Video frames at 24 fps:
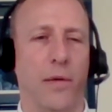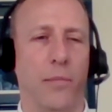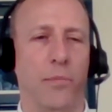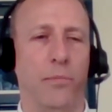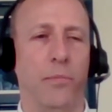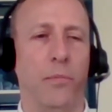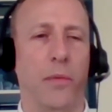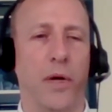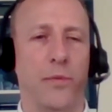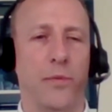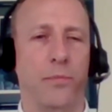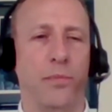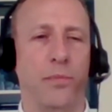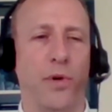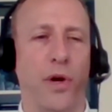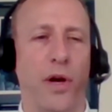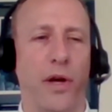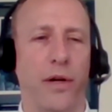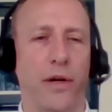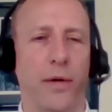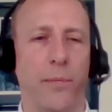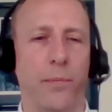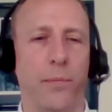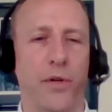a much
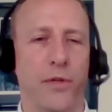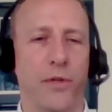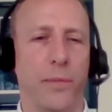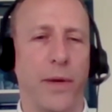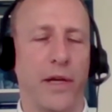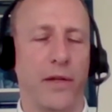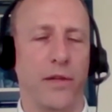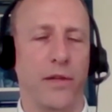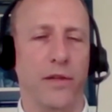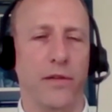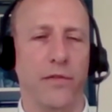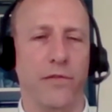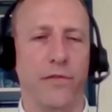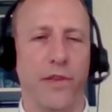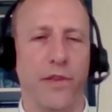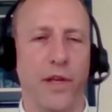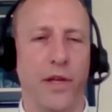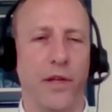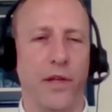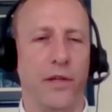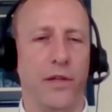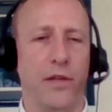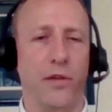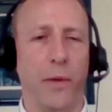broader perspective
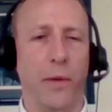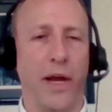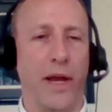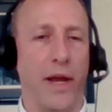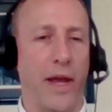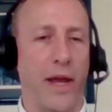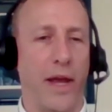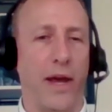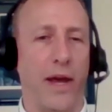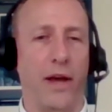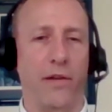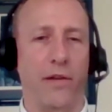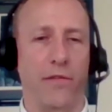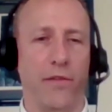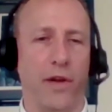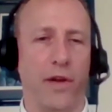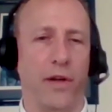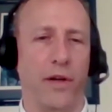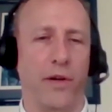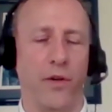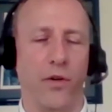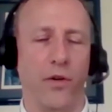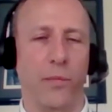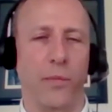than you might have
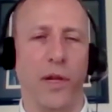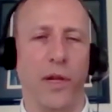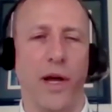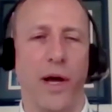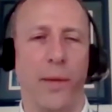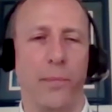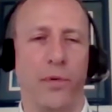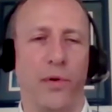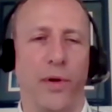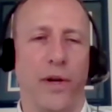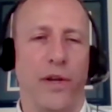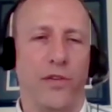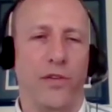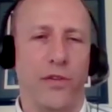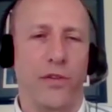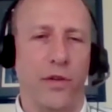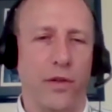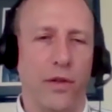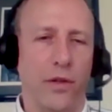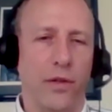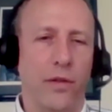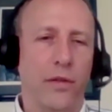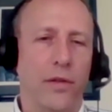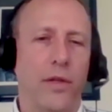on a normal
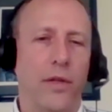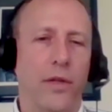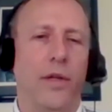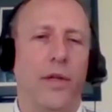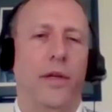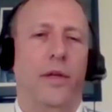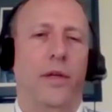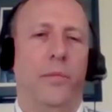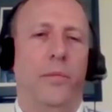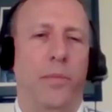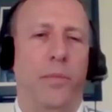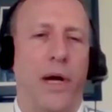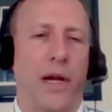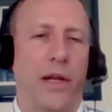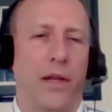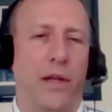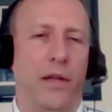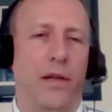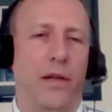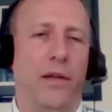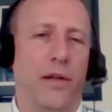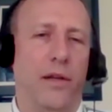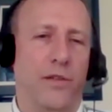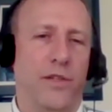operational
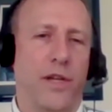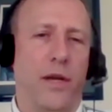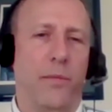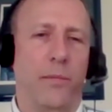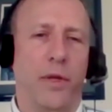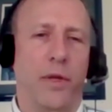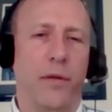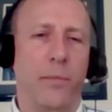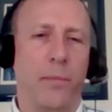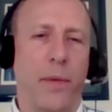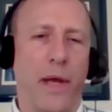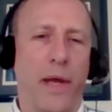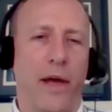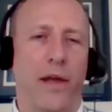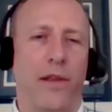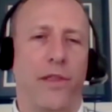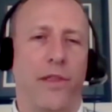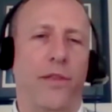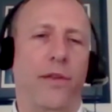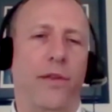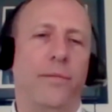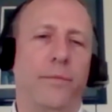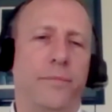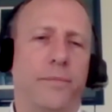pilot assignment
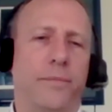path.